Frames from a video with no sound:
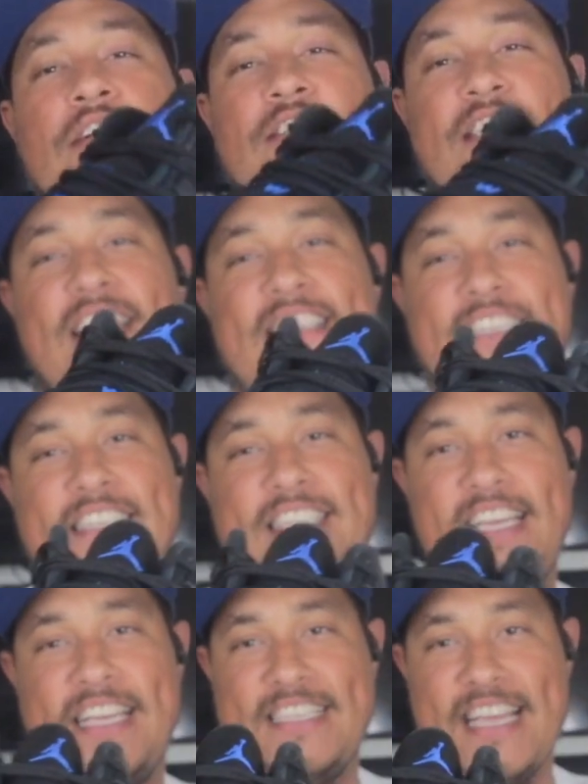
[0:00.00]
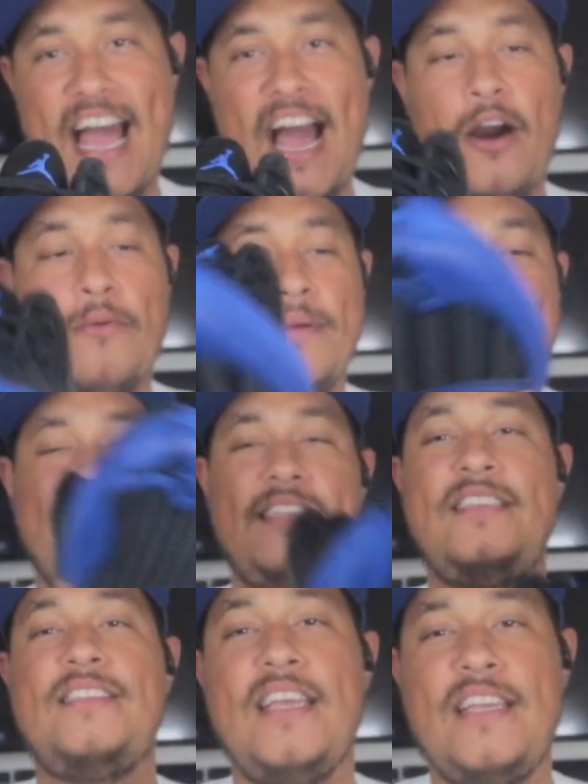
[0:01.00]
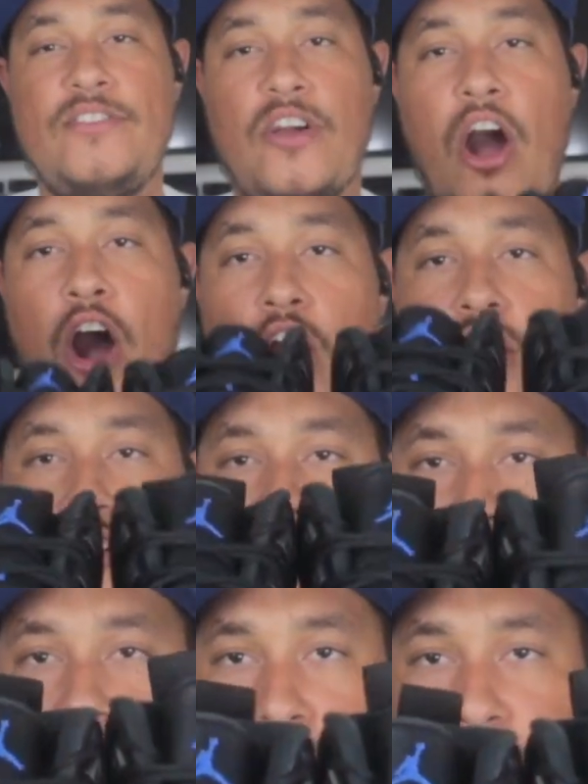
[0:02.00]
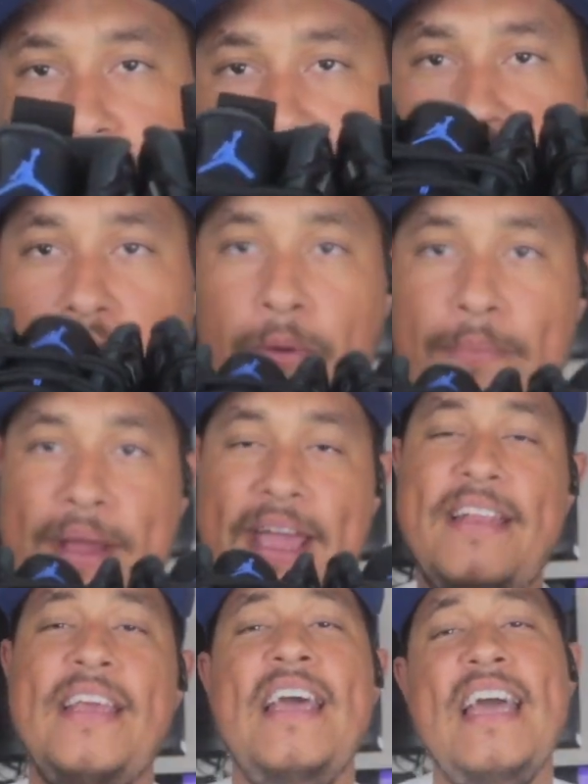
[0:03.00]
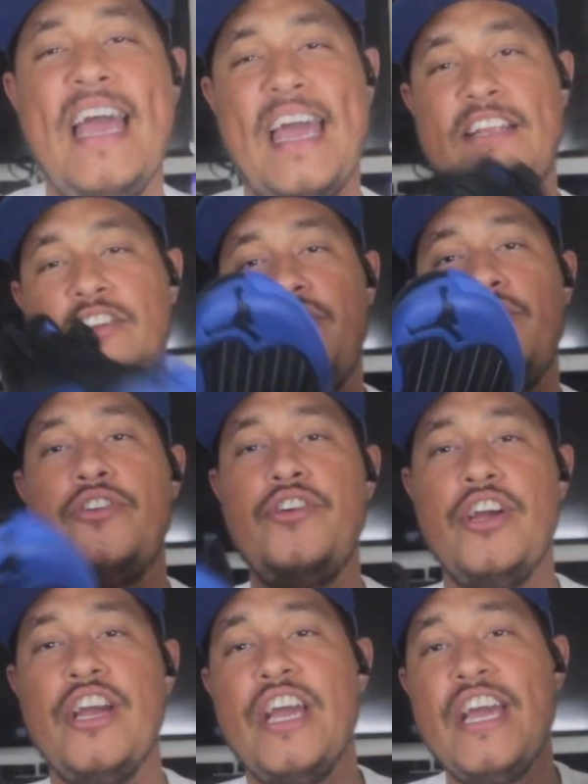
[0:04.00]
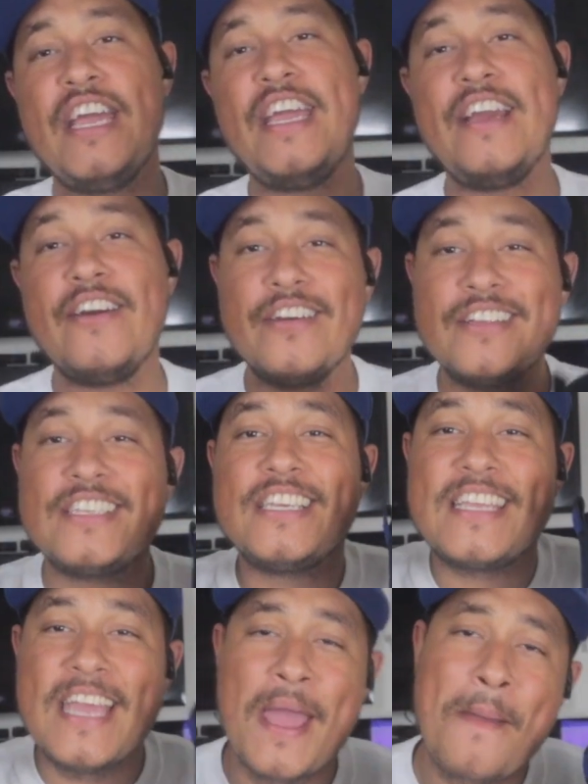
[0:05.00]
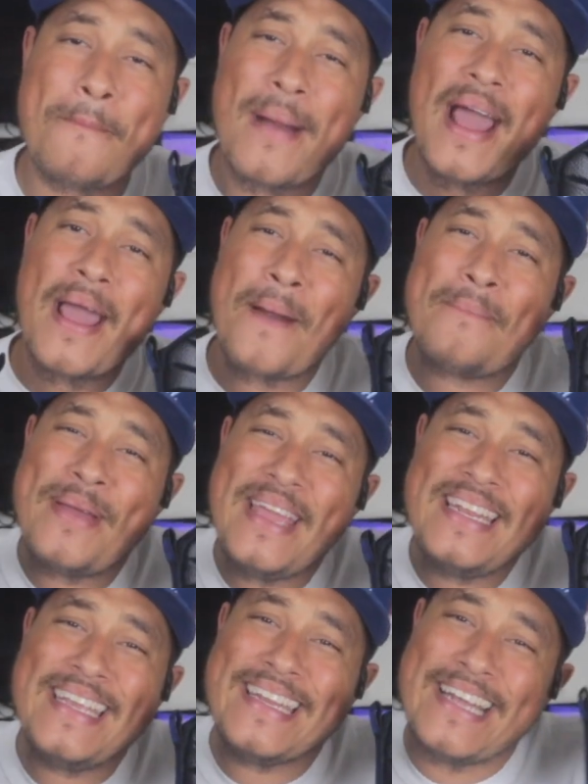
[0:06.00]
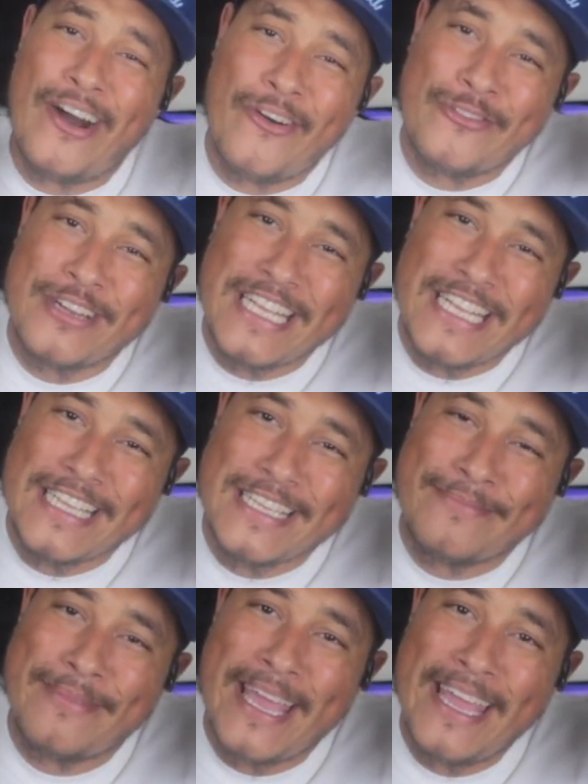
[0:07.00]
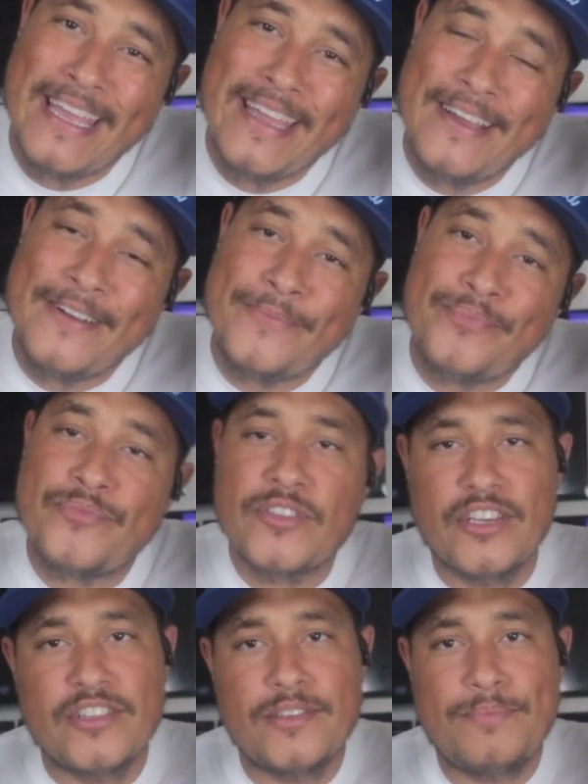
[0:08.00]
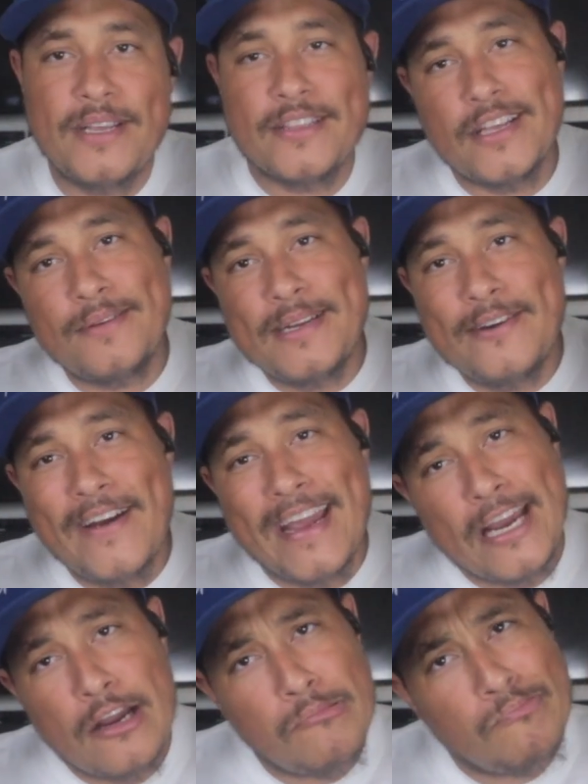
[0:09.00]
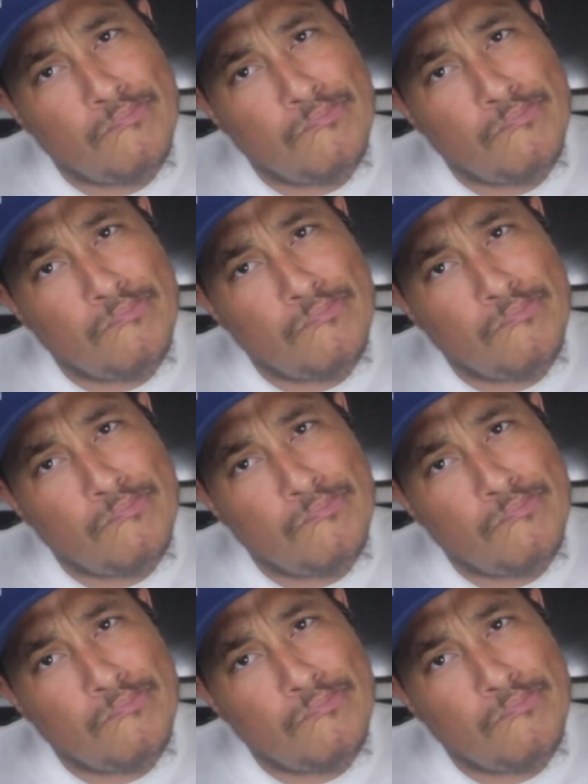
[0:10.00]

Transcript: Check these things out, man. These things are super dope, man. And you're here to get my opinion on these, man. Could this be a thumbnail right here?